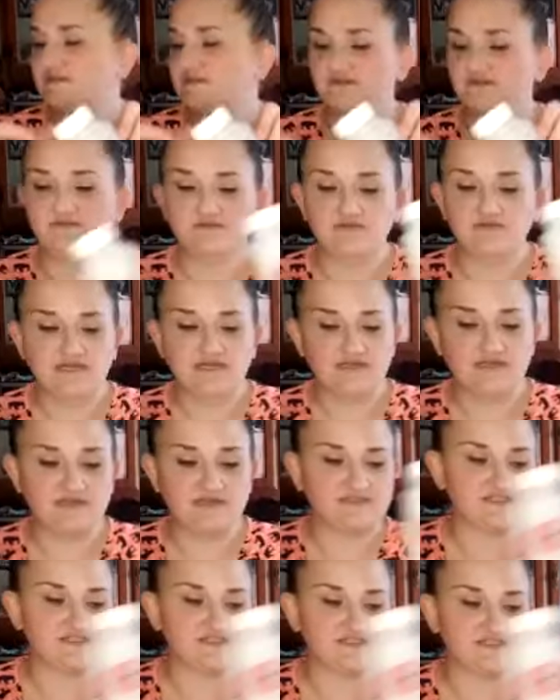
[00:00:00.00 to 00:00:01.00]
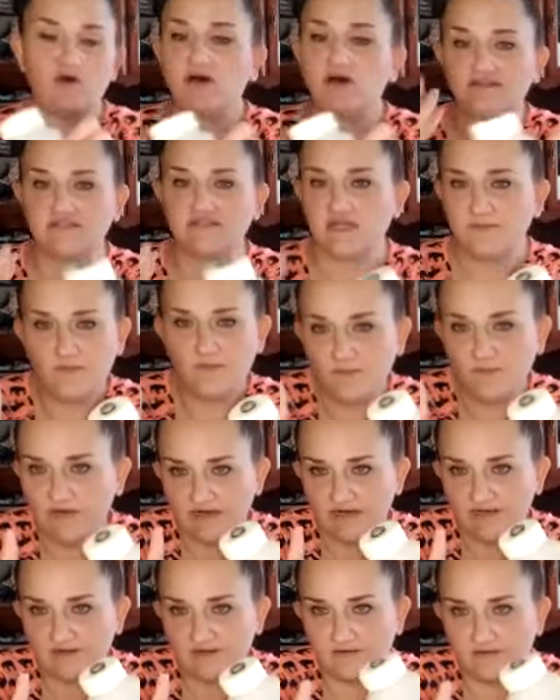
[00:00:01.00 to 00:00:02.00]
to like a small
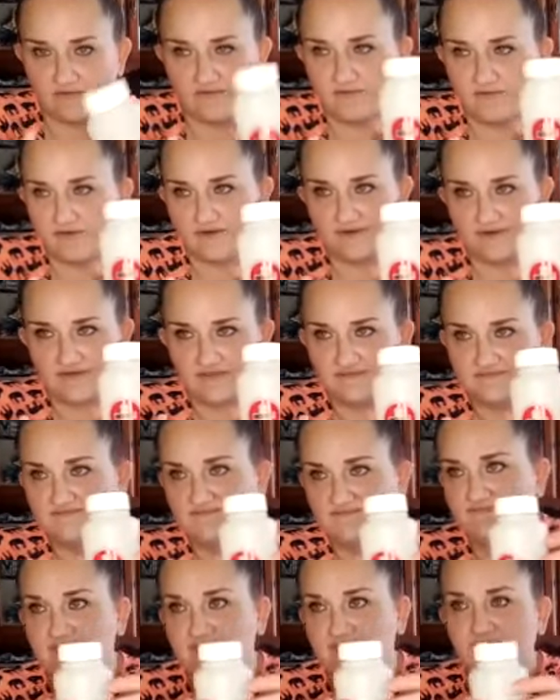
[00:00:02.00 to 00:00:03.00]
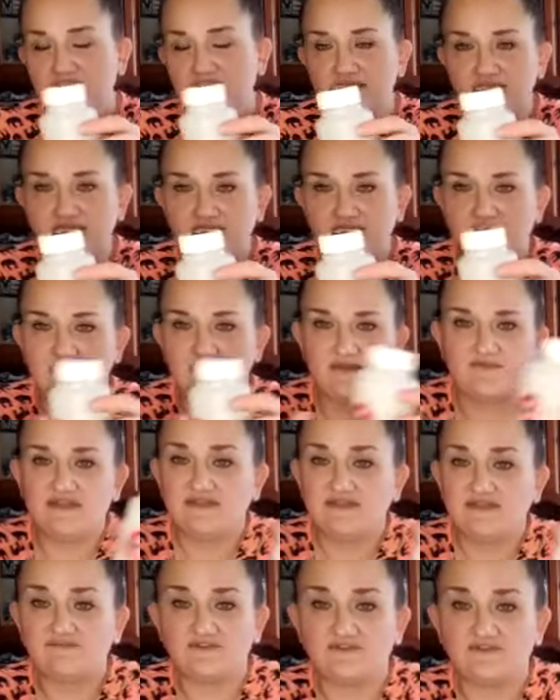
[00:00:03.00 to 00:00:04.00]
Tupperware, or
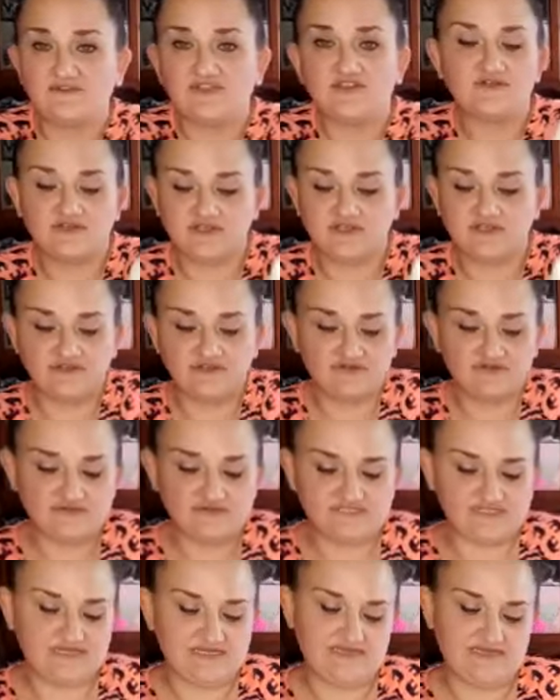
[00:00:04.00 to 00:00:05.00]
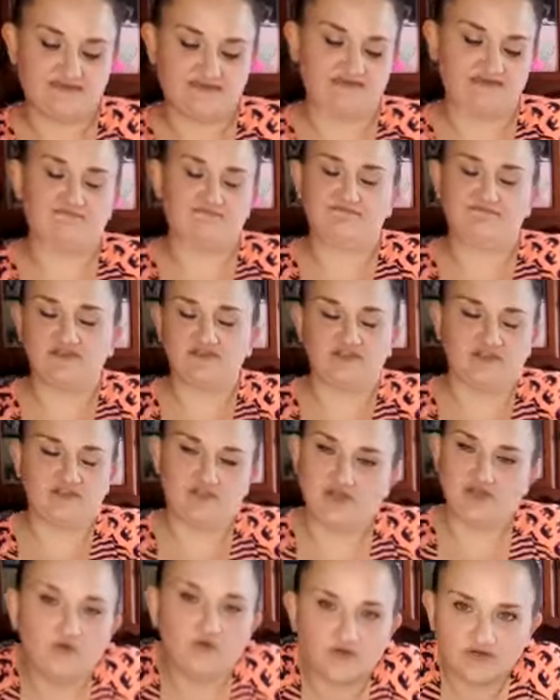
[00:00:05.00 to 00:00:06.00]
you could use like a
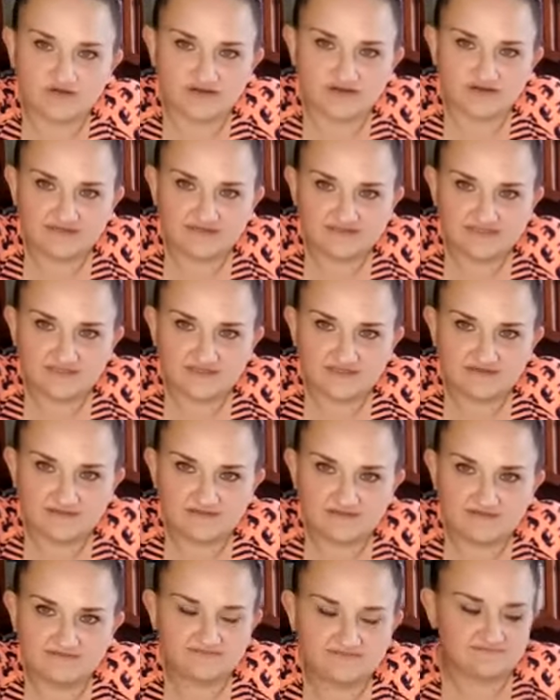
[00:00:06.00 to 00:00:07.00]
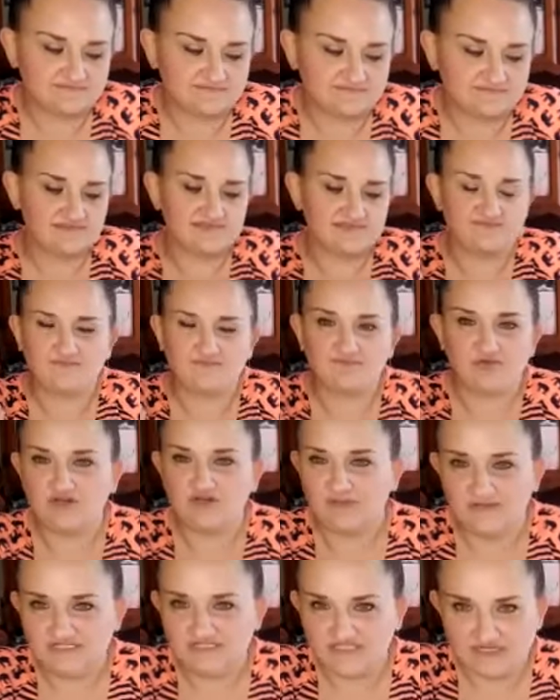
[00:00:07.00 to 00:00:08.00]
yogurt container. It's
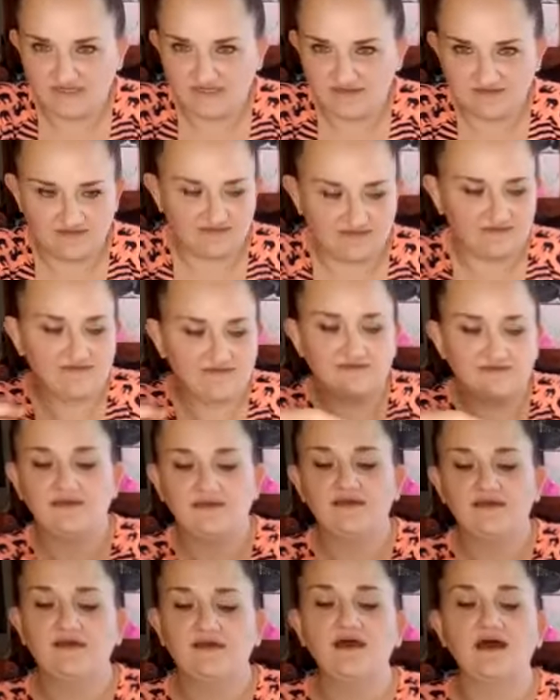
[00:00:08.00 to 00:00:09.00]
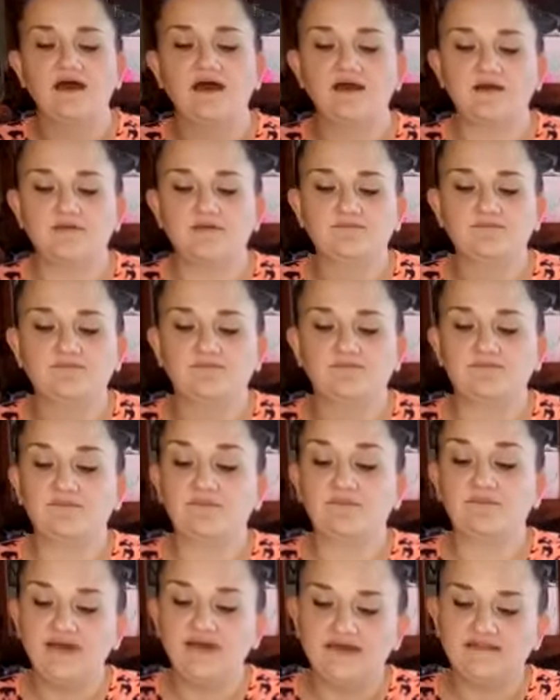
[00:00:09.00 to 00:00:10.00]
pretty much anything.
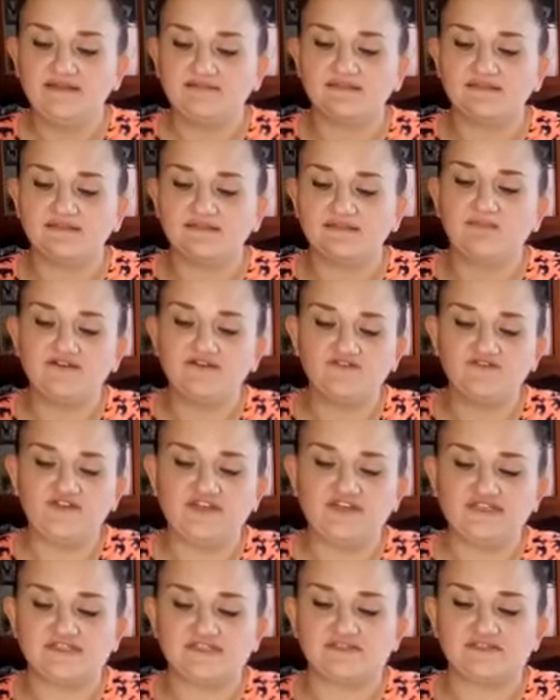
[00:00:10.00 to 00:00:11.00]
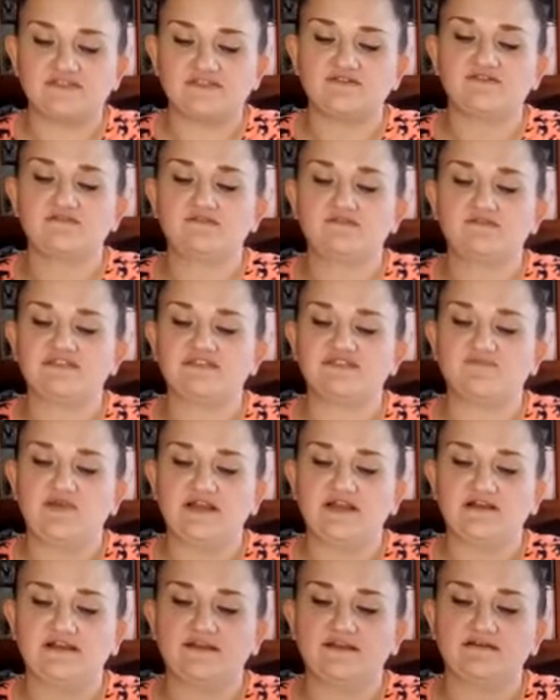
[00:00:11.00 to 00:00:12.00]
But the benefits to this
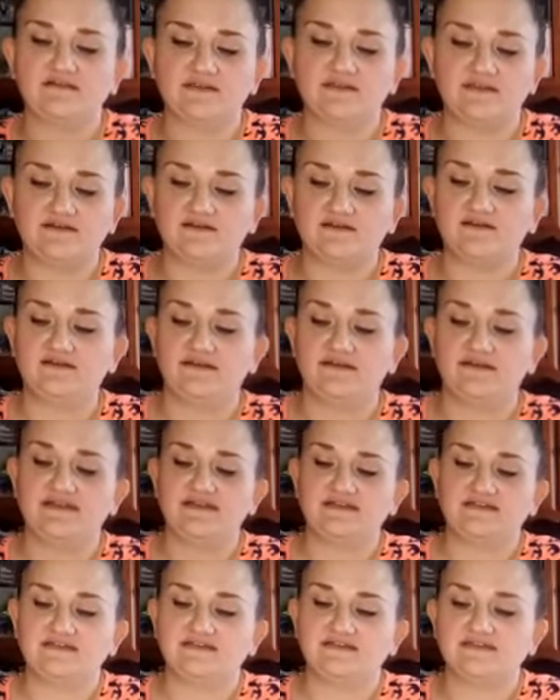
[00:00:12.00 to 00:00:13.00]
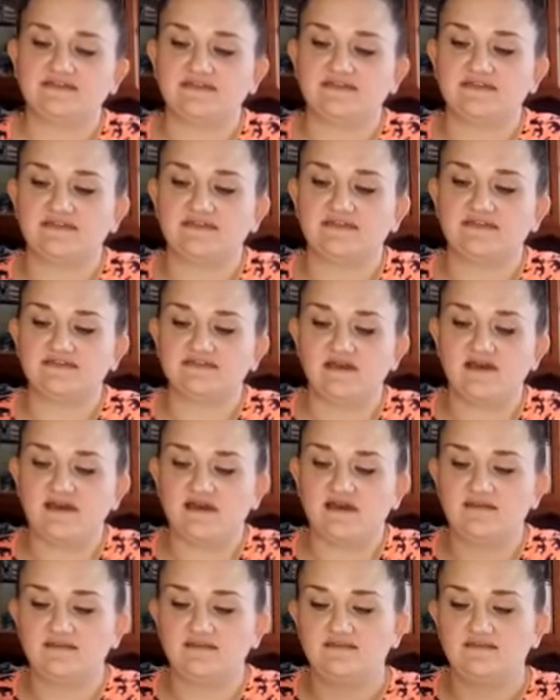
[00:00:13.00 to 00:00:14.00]
bearing cleaner is it's
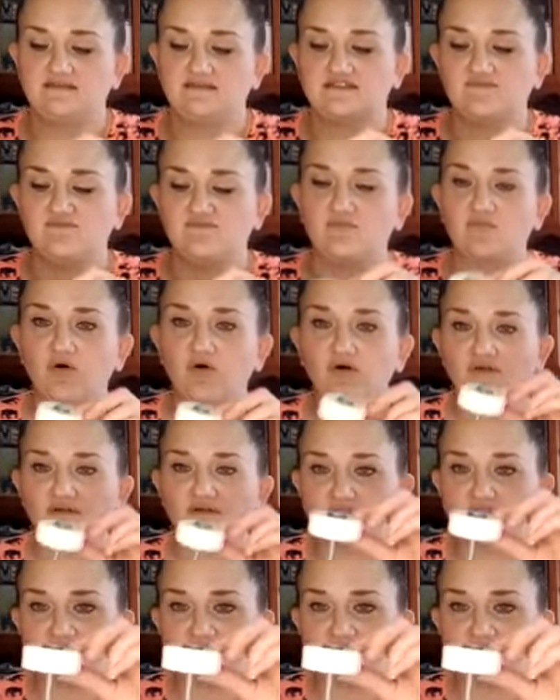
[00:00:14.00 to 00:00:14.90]
got this bolt